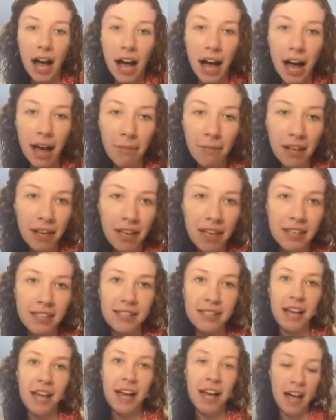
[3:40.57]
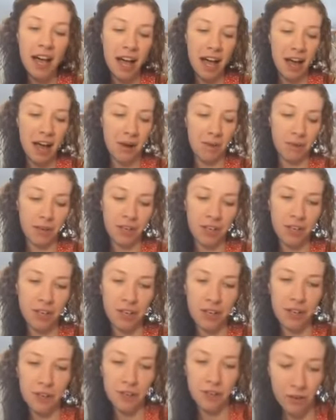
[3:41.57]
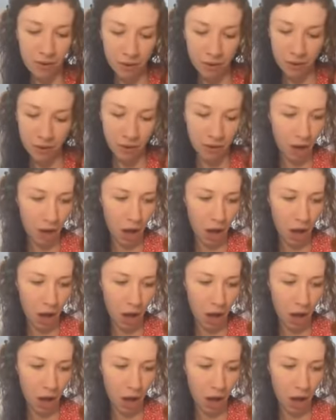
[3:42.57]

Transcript: Hi, Melissa. How are you?